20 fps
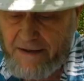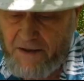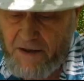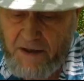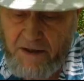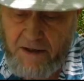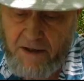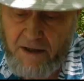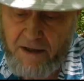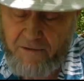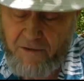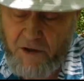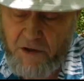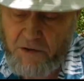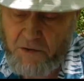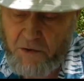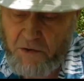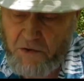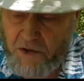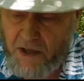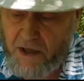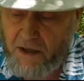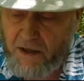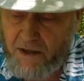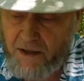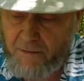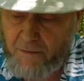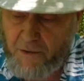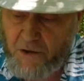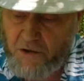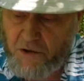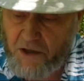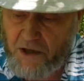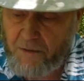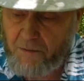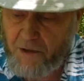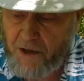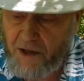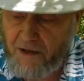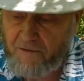Yet none of us resented him or
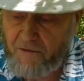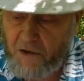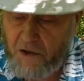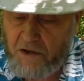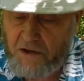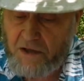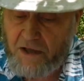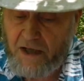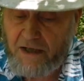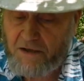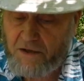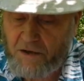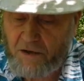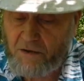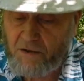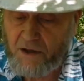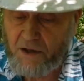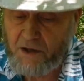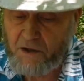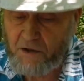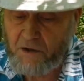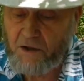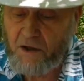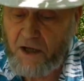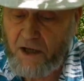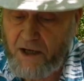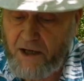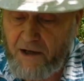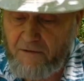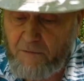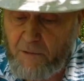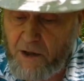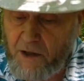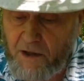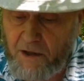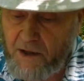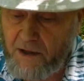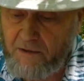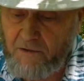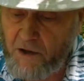seemed envious. I certainly could have, but
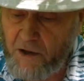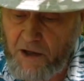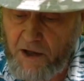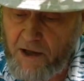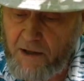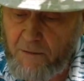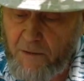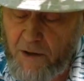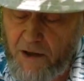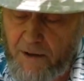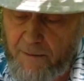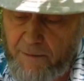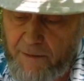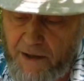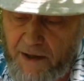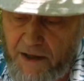it never came up.